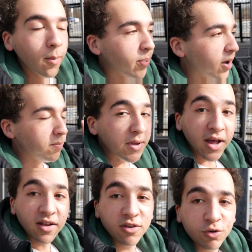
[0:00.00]
but
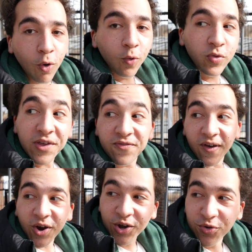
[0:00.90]
because there's only
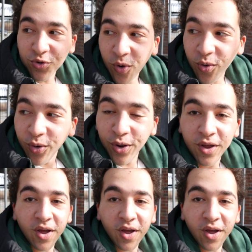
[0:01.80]
fare control